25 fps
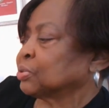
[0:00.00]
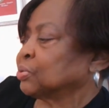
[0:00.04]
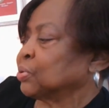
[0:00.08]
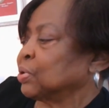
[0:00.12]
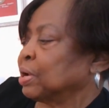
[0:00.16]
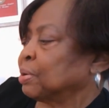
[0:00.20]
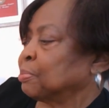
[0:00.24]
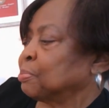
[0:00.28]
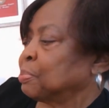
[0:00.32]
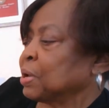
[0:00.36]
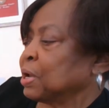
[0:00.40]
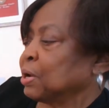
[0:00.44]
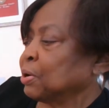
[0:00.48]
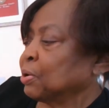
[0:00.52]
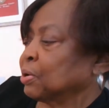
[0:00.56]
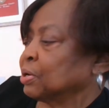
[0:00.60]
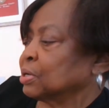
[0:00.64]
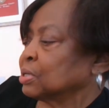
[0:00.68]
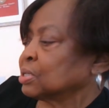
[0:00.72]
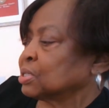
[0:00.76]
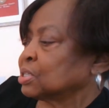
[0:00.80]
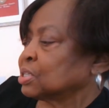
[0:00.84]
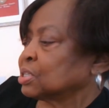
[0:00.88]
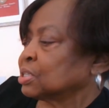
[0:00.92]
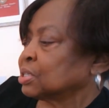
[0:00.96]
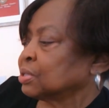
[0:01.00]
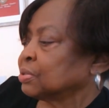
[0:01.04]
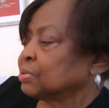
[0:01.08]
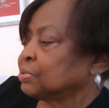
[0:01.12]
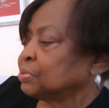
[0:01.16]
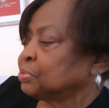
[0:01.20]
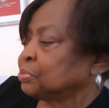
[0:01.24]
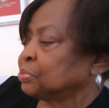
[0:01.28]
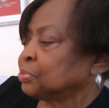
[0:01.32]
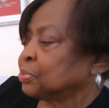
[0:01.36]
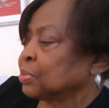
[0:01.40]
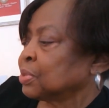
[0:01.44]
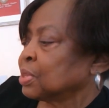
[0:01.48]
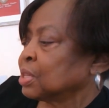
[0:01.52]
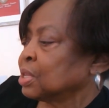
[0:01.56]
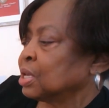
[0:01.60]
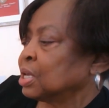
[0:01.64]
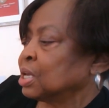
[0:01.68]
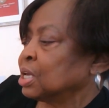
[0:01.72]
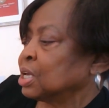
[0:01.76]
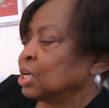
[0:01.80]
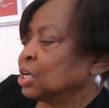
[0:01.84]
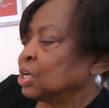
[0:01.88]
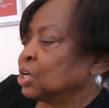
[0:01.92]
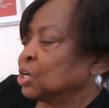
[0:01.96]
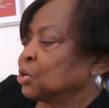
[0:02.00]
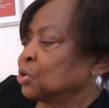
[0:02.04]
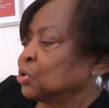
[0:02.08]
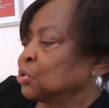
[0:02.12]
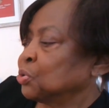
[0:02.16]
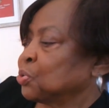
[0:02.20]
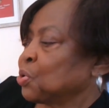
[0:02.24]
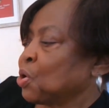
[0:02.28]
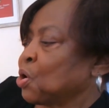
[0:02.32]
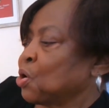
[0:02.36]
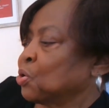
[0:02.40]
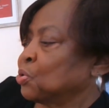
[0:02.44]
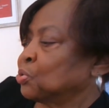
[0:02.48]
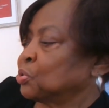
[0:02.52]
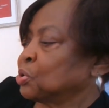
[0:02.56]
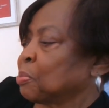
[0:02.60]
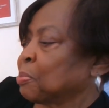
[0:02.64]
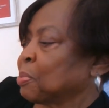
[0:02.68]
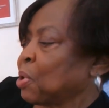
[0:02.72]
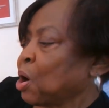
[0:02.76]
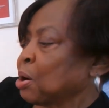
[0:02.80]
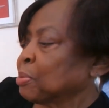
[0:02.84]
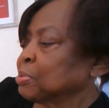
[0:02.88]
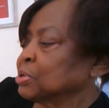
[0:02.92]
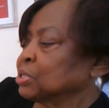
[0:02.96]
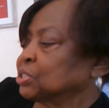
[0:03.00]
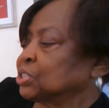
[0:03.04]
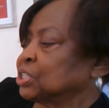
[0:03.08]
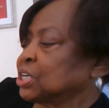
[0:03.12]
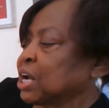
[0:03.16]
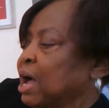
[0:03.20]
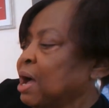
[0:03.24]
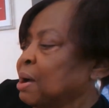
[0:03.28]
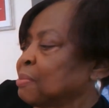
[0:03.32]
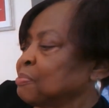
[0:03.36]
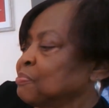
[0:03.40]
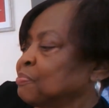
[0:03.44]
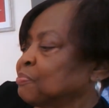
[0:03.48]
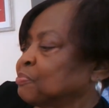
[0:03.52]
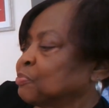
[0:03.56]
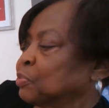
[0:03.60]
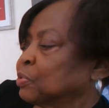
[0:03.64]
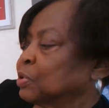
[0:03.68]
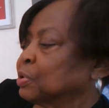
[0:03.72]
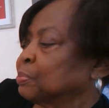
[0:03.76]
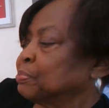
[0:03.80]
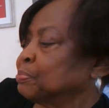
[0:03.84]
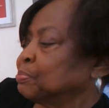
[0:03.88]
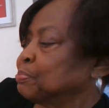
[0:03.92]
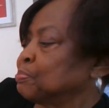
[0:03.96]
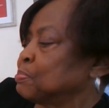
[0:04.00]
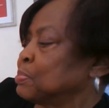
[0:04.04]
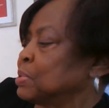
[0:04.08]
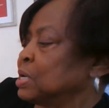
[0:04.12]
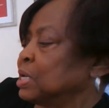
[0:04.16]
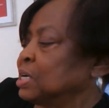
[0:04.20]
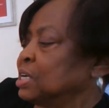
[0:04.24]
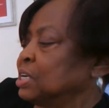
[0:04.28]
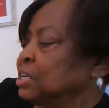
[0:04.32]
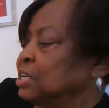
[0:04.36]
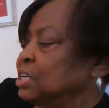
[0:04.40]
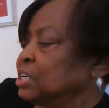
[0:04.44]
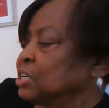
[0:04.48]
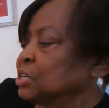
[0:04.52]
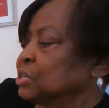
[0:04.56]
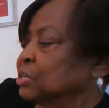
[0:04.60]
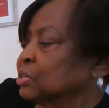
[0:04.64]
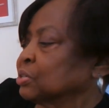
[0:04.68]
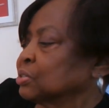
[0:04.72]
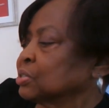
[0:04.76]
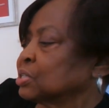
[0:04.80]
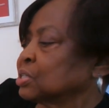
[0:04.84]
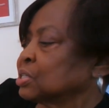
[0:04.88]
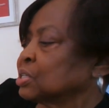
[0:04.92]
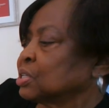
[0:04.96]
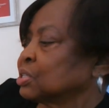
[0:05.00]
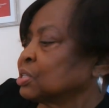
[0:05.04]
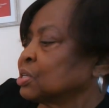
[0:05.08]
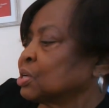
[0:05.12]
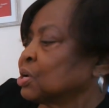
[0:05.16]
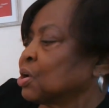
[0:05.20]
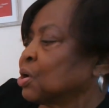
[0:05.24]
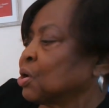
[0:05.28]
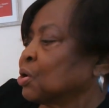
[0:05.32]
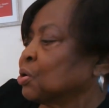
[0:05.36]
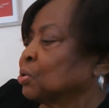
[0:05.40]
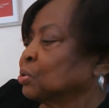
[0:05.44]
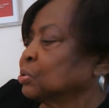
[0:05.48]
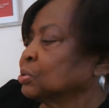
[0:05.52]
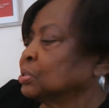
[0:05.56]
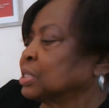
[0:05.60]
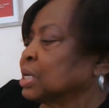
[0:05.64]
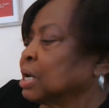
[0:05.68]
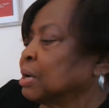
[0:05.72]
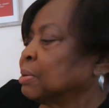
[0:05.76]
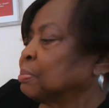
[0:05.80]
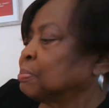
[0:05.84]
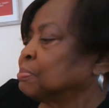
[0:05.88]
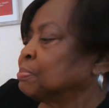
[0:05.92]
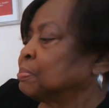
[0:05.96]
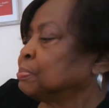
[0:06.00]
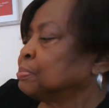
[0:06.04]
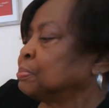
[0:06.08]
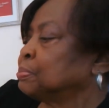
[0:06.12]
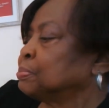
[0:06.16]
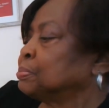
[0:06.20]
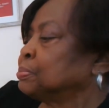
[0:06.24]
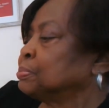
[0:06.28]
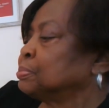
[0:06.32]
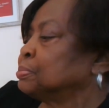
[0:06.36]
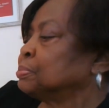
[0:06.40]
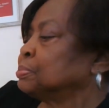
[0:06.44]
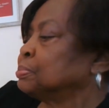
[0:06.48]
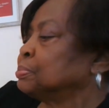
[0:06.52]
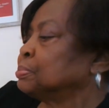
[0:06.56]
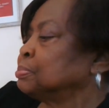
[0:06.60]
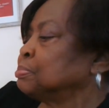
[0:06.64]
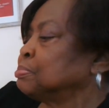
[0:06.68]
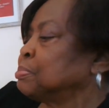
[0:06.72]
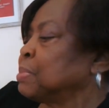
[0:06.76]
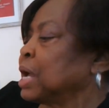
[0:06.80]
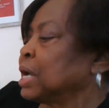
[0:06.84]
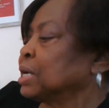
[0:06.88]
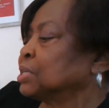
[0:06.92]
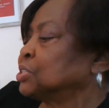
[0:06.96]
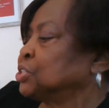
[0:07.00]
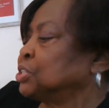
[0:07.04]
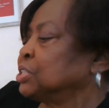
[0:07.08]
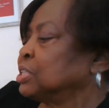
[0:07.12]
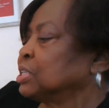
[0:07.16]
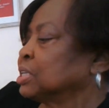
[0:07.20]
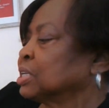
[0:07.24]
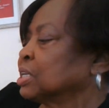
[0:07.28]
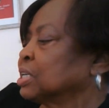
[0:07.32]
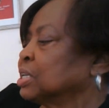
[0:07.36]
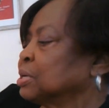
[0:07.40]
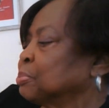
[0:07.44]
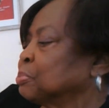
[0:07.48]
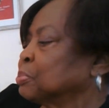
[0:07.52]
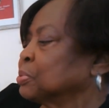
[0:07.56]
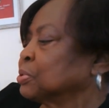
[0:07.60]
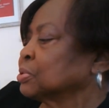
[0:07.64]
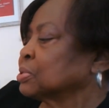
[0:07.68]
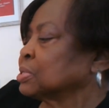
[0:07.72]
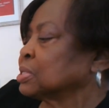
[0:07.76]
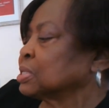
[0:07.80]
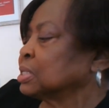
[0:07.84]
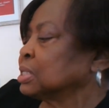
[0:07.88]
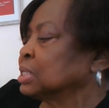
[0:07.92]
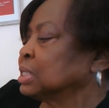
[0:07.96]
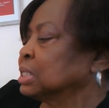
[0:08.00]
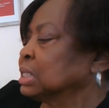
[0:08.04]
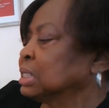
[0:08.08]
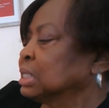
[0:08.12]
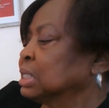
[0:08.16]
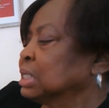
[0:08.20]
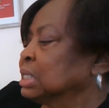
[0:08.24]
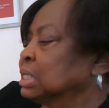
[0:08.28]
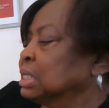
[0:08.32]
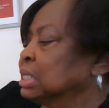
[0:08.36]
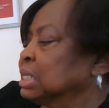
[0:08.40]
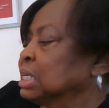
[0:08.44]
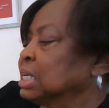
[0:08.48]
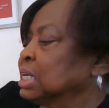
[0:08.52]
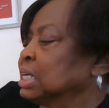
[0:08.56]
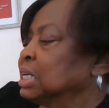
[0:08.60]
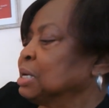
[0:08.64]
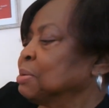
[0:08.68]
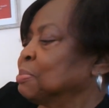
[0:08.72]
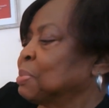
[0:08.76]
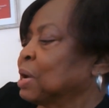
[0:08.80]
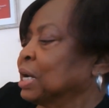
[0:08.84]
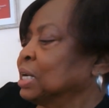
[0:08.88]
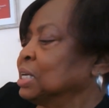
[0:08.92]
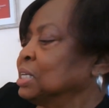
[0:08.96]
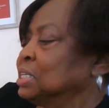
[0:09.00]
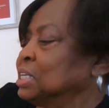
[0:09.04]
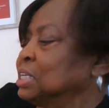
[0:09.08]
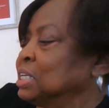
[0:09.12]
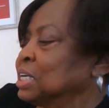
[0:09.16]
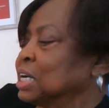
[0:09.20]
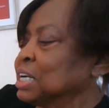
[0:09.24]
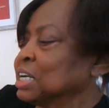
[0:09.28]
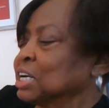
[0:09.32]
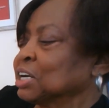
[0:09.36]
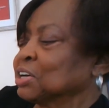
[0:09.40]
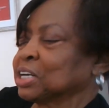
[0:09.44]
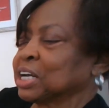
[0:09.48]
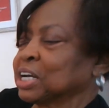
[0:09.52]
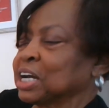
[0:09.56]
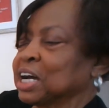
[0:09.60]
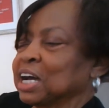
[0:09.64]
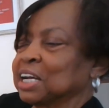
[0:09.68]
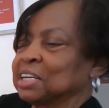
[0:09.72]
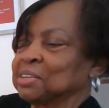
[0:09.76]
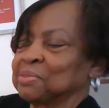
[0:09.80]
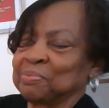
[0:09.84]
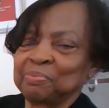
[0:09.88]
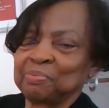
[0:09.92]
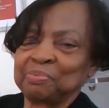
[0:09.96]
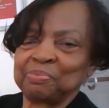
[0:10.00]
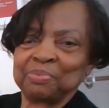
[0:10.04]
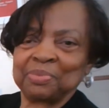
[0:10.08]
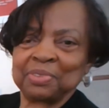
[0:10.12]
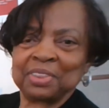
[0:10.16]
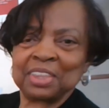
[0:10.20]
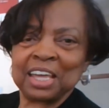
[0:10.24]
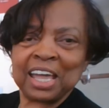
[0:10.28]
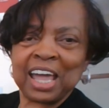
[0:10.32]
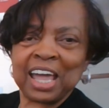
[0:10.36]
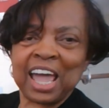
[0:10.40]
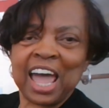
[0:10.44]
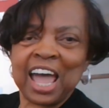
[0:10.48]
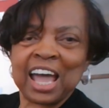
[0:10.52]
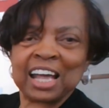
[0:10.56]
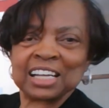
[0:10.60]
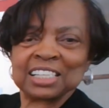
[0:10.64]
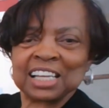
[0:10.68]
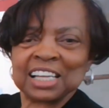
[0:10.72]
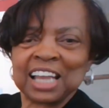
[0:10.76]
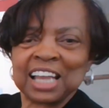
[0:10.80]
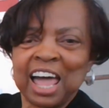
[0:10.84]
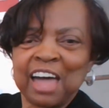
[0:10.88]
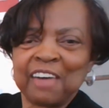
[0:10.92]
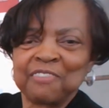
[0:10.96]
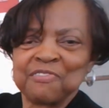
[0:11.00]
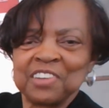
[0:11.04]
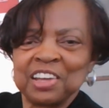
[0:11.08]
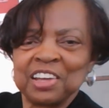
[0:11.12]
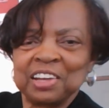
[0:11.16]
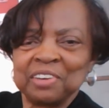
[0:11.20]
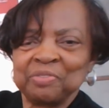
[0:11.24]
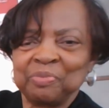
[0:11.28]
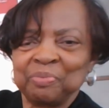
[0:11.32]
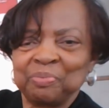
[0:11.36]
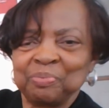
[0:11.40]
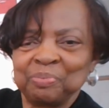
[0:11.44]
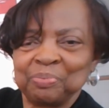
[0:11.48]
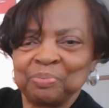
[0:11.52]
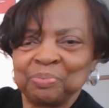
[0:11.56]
grandparents, who own a barbershop for many years, hold up matching clippers. Anybody need a haircut? They ask, laughing.